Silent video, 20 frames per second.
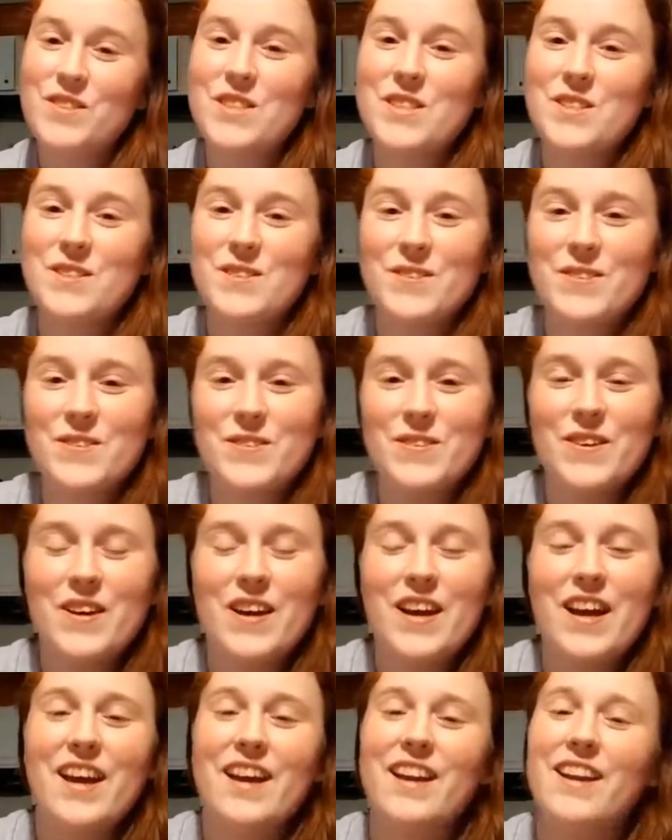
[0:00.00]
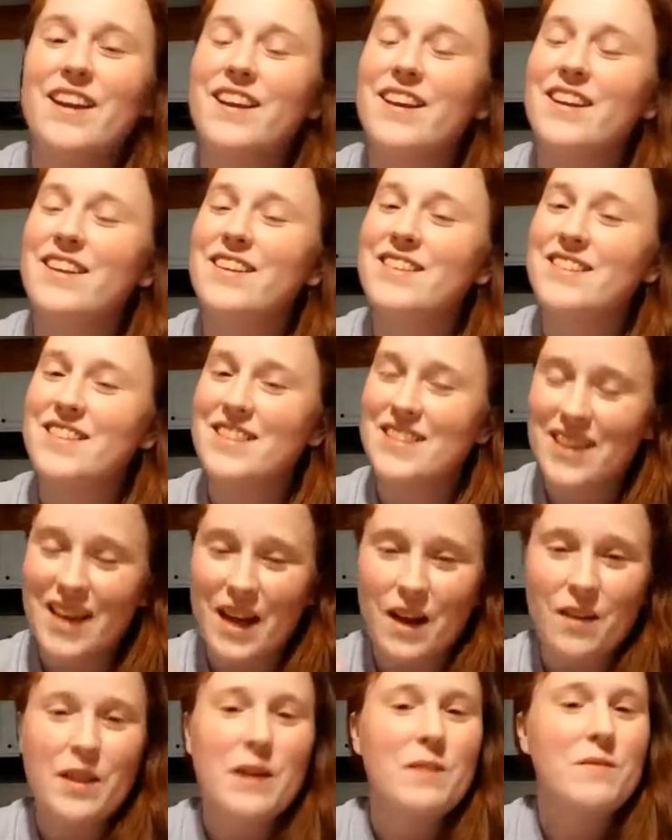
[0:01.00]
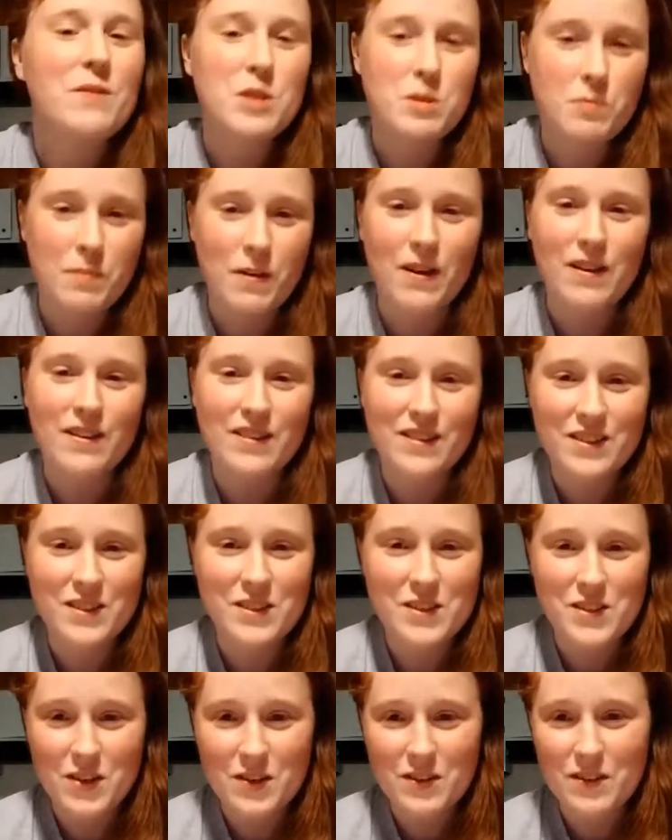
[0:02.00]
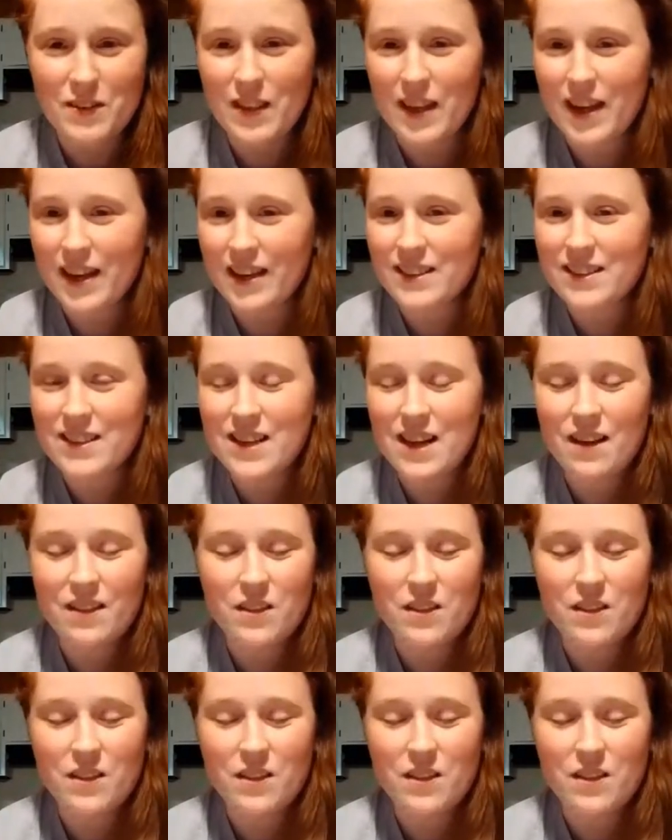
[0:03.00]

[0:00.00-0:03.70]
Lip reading: to see how they respond to certain things.